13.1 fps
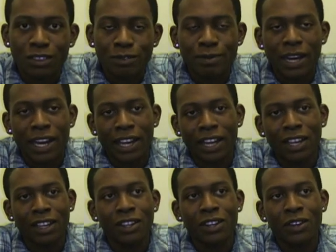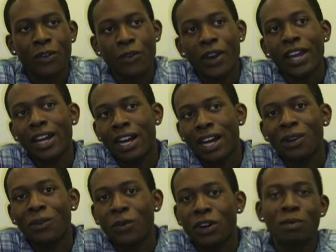My great
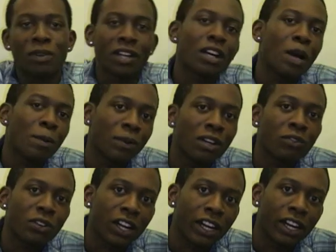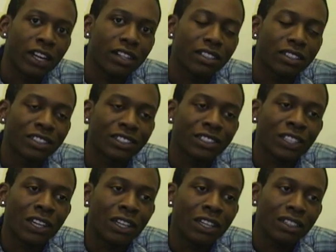aunt wanted me to come live with her,
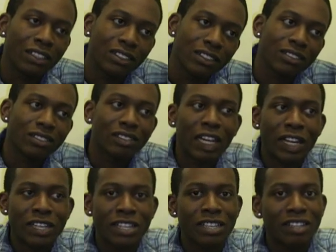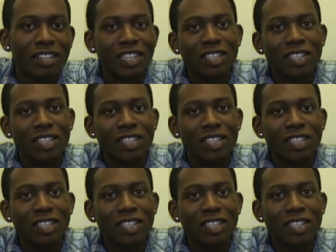so I did.